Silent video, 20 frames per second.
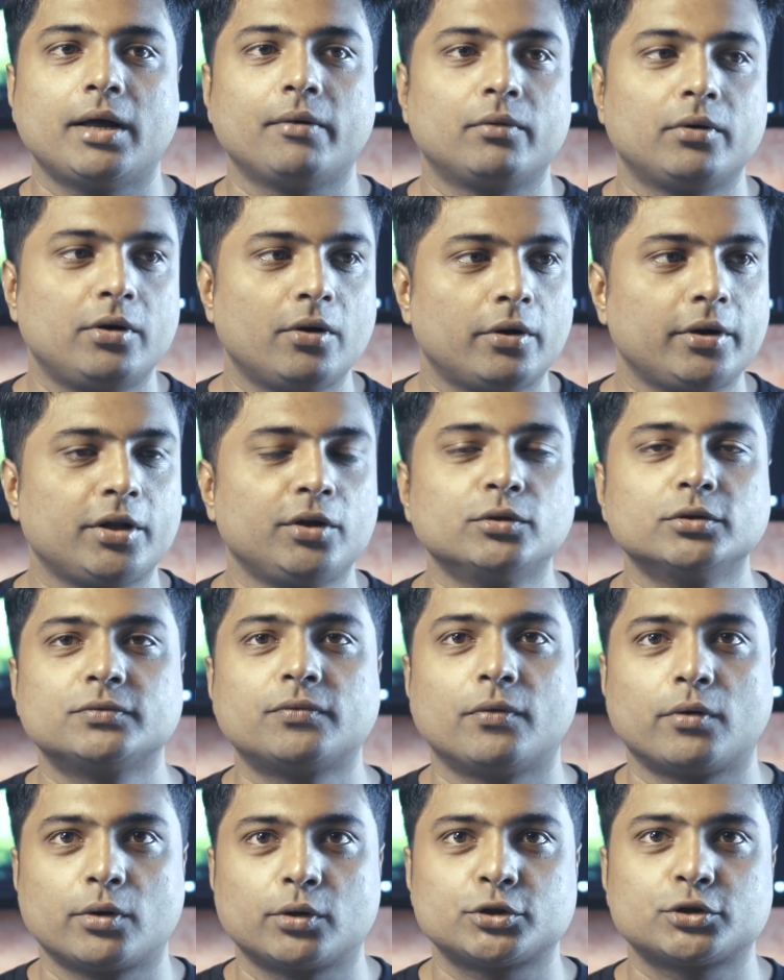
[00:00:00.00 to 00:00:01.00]
I would not use
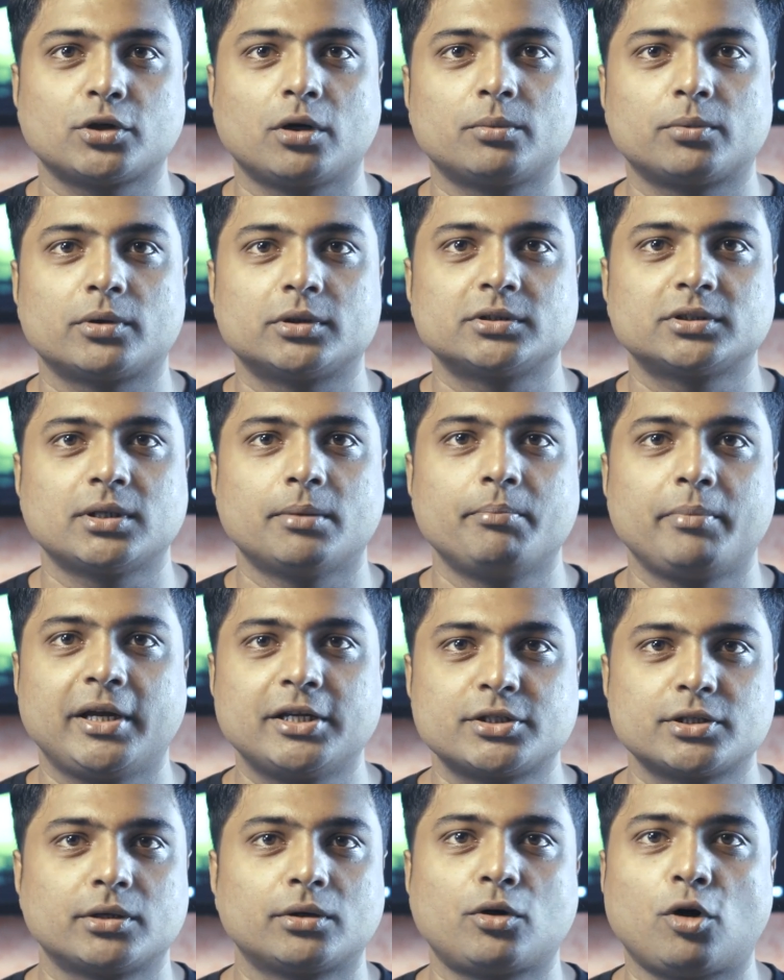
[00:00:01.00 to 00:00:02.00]
Photoshop or some
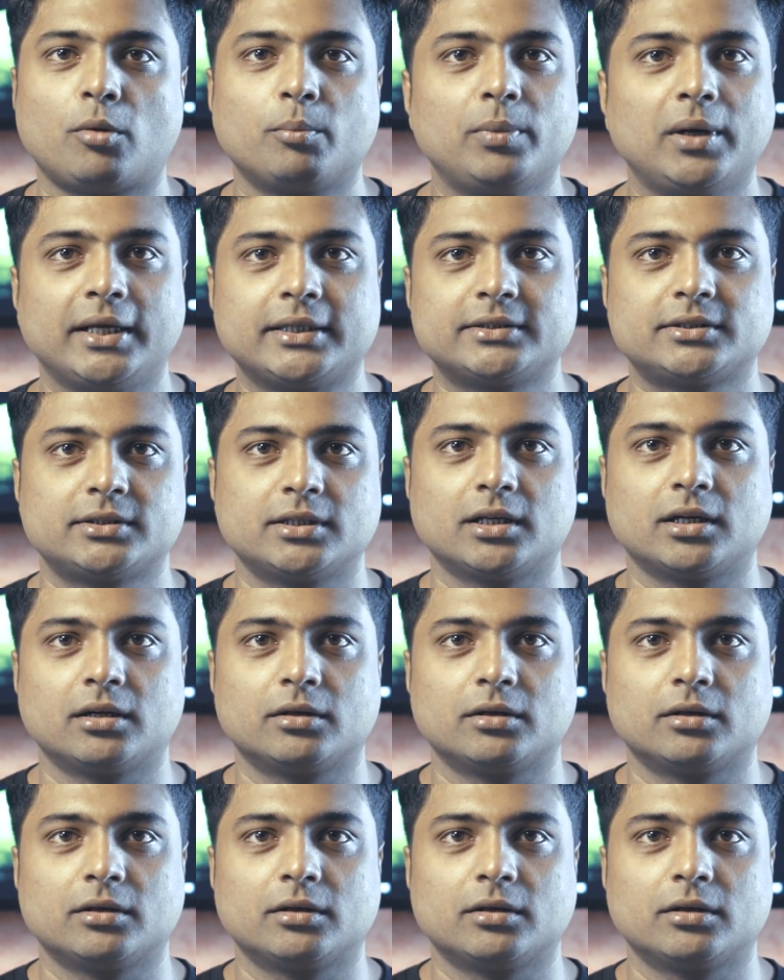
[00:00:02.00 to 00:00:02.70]
major complex